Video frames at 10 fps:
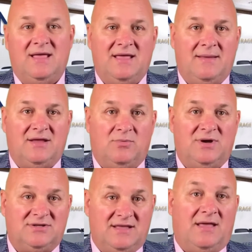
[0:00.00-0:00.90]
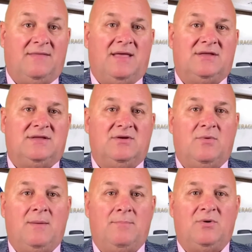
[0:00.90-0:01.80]
The best way to think of this is
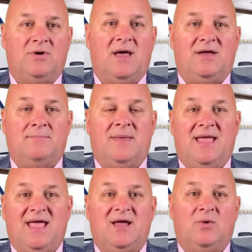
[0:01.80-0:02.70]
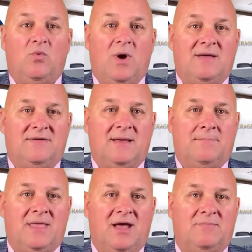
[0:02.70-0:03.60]
while both husband and wife can
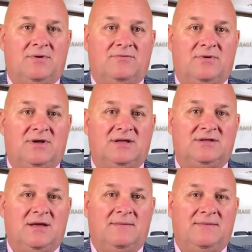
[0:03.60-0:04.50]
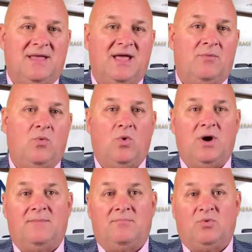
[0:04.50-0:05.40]
be covered for this, they have
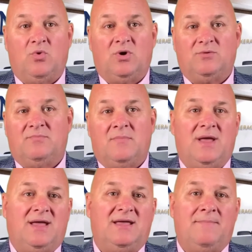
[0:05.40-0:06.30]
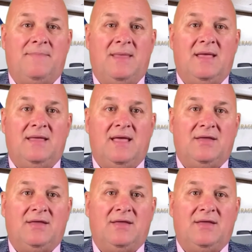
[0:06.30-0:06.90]
one pool of money that